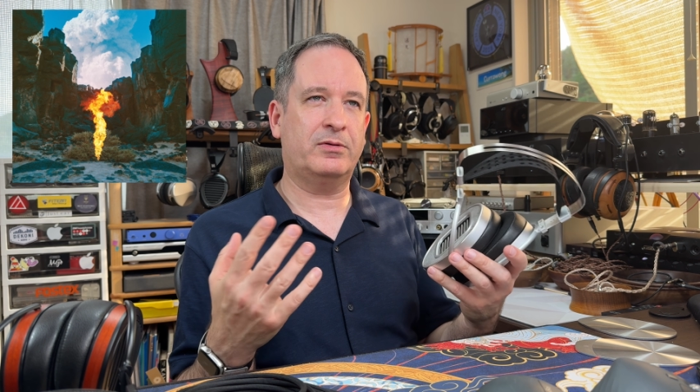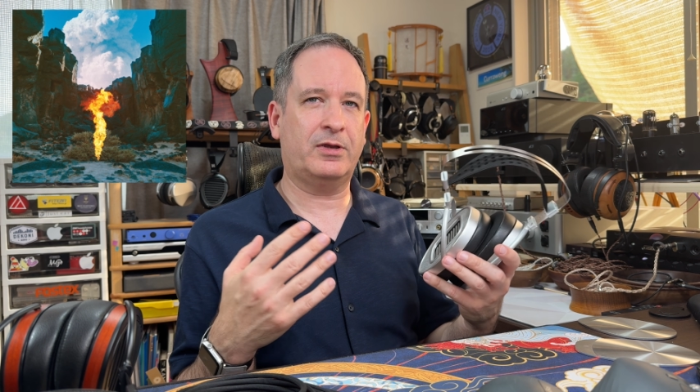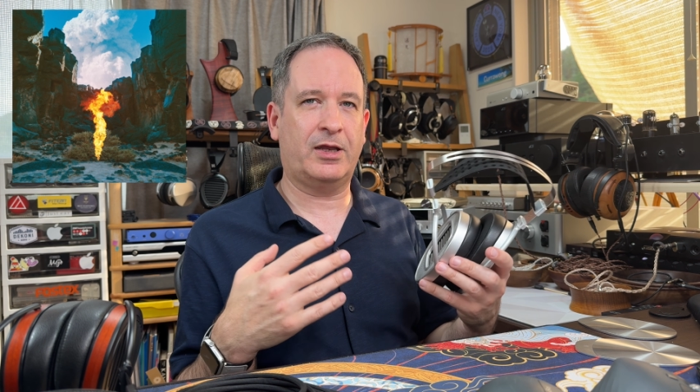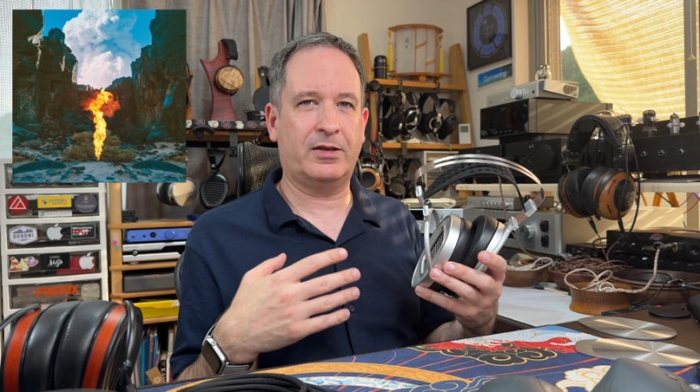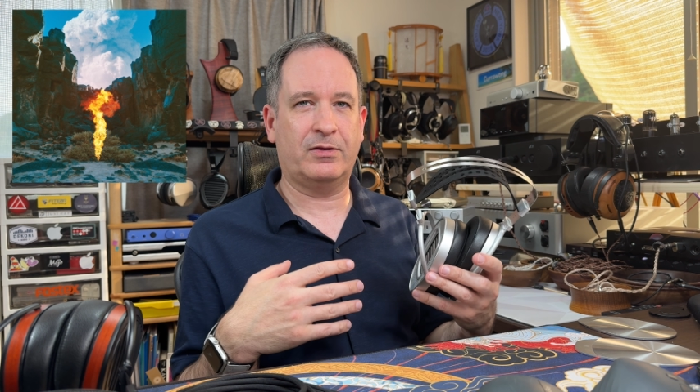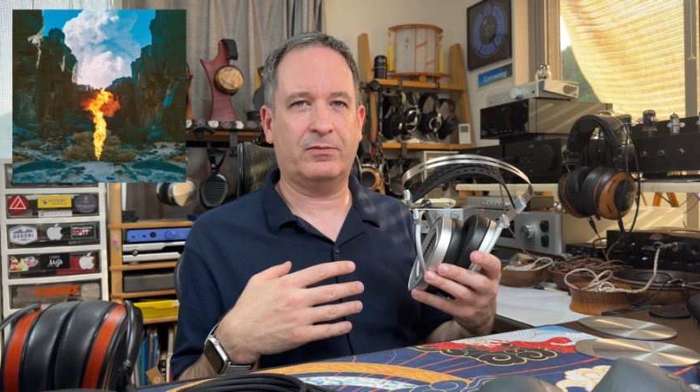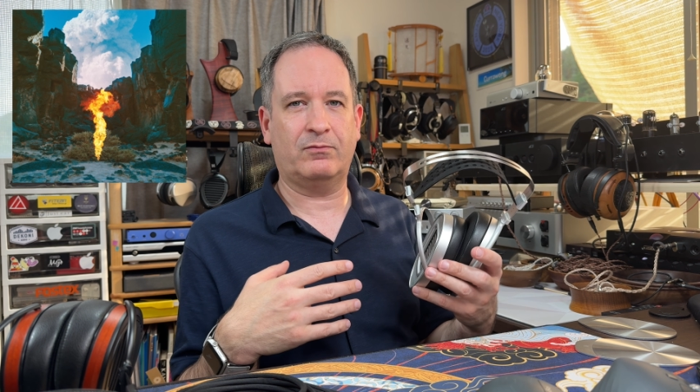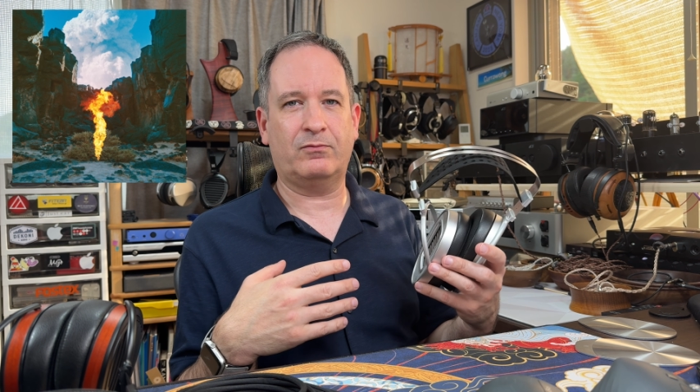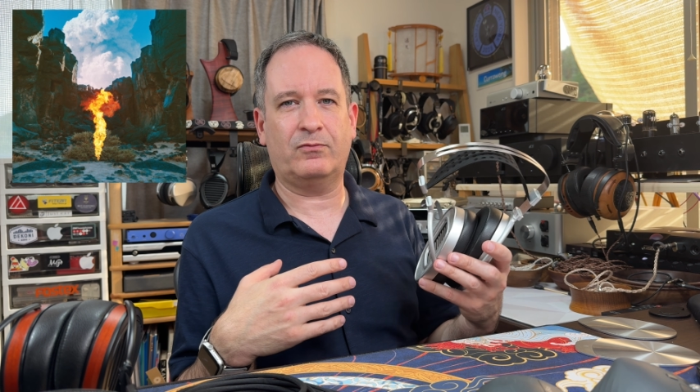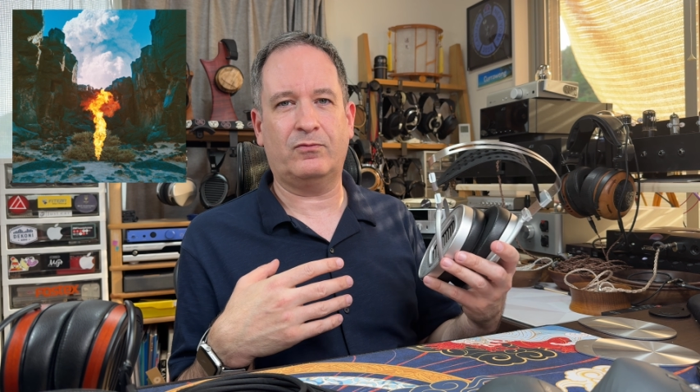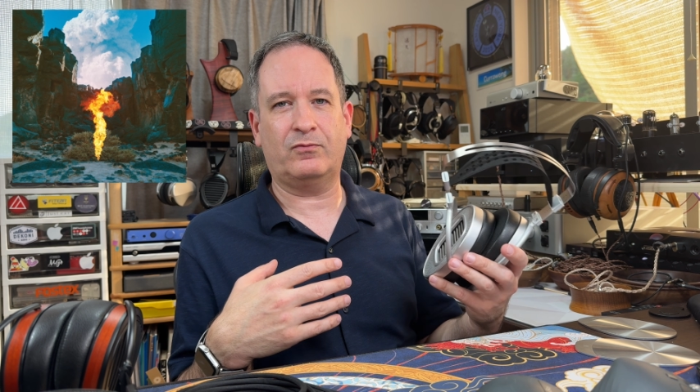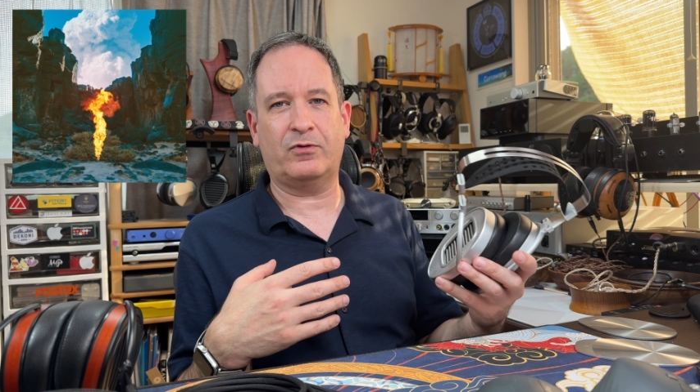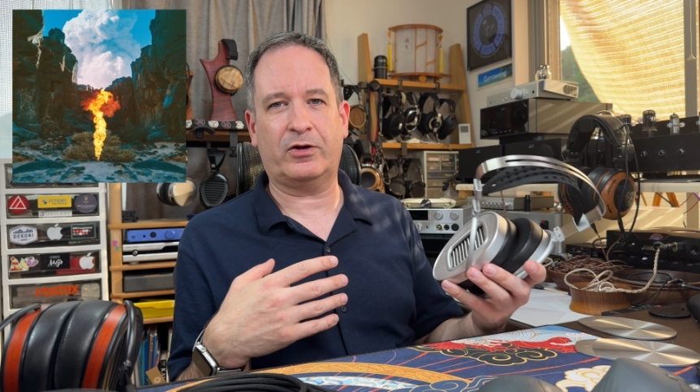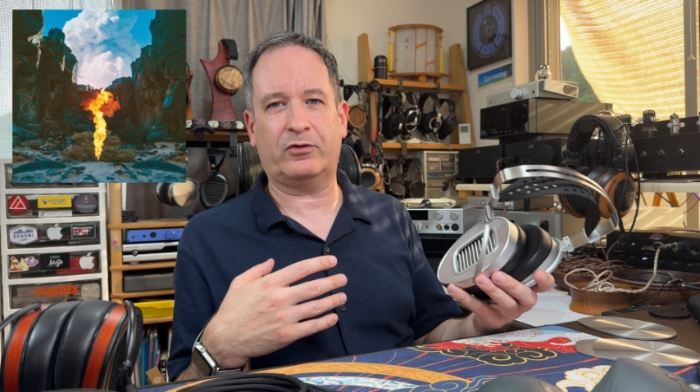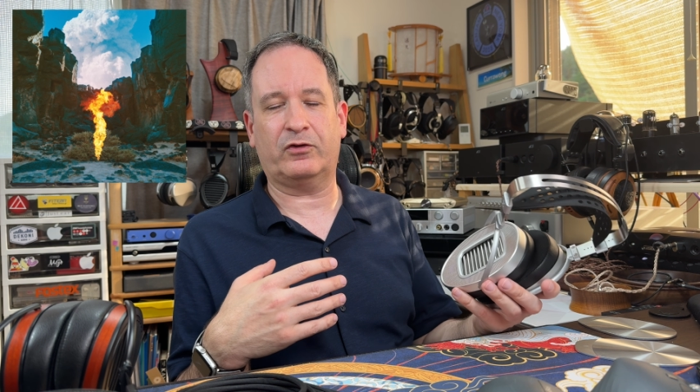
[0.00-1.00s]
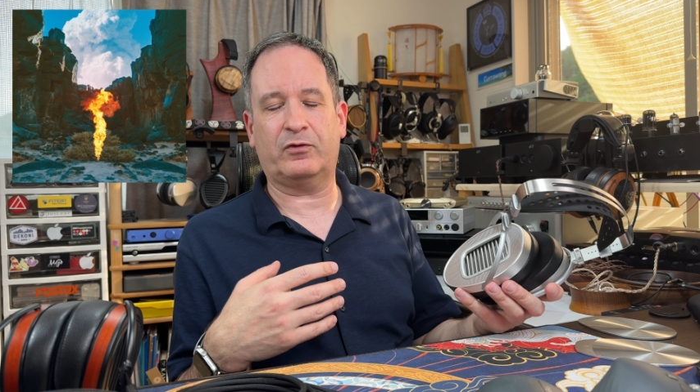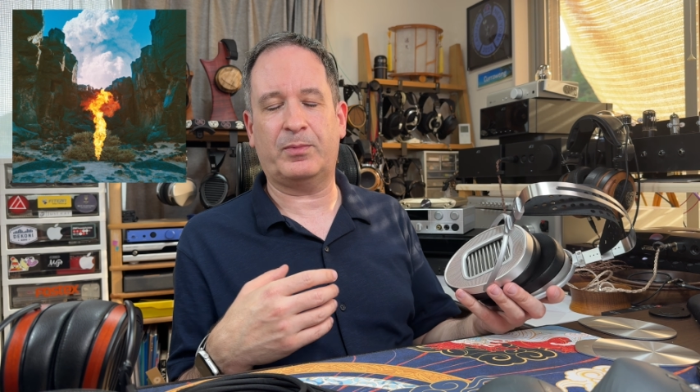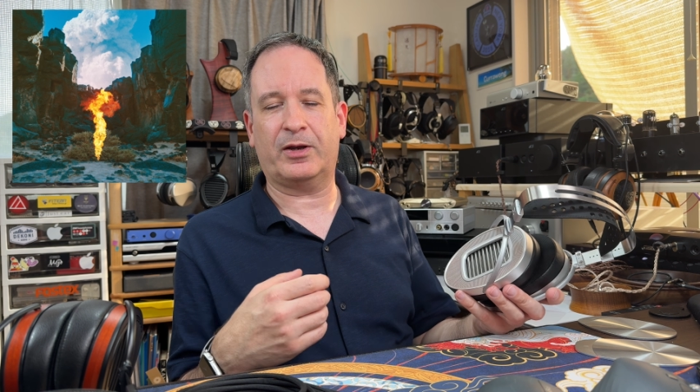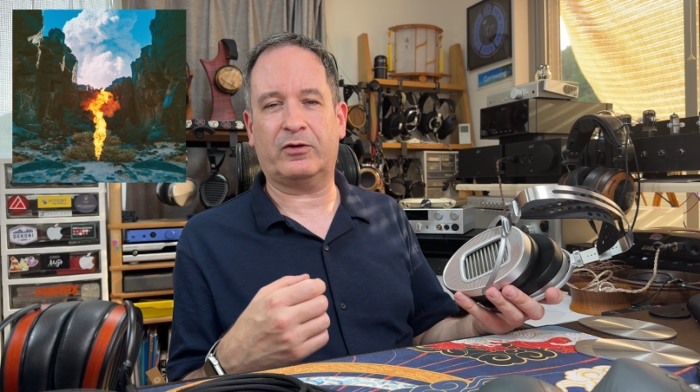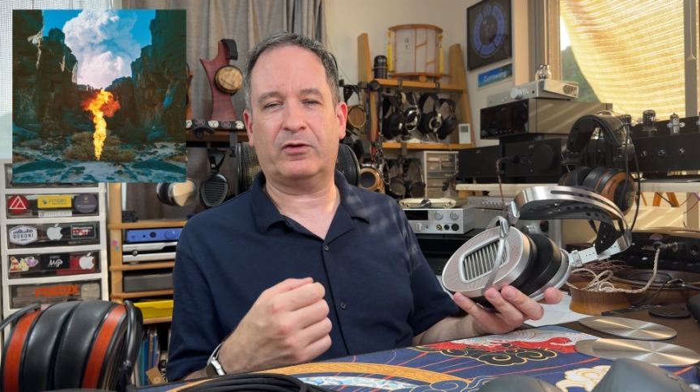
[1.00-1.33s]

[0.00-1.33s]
in retrospect